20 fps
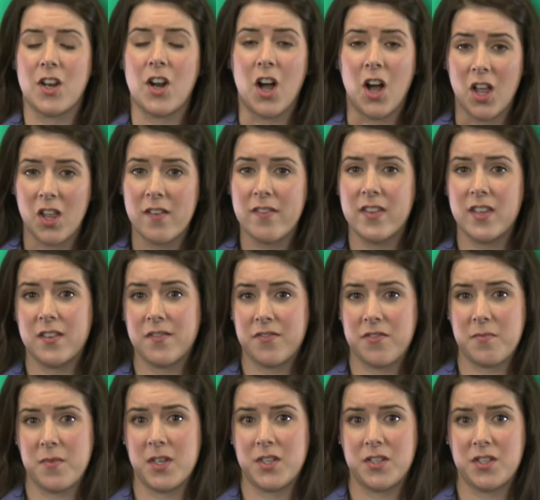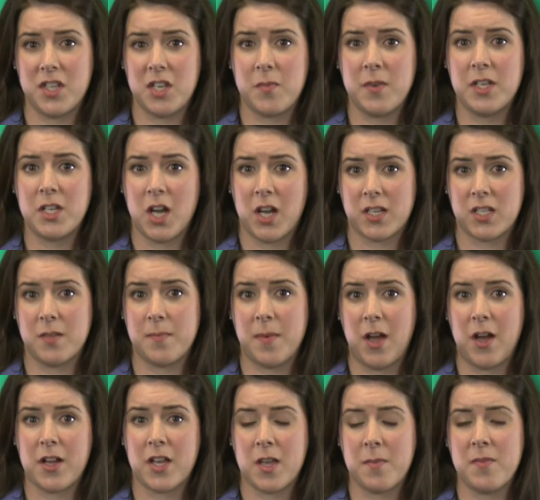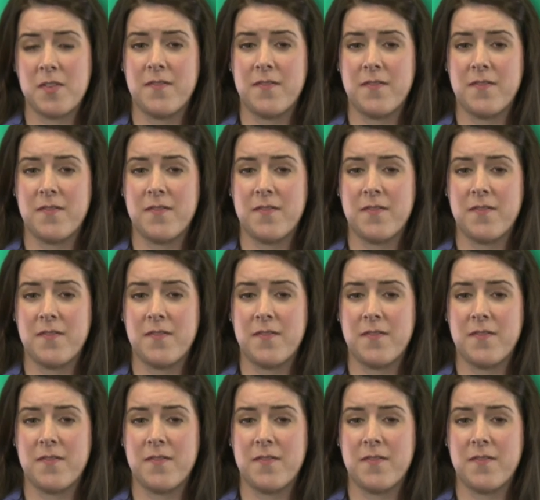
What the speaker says: and all of the information that we talked about can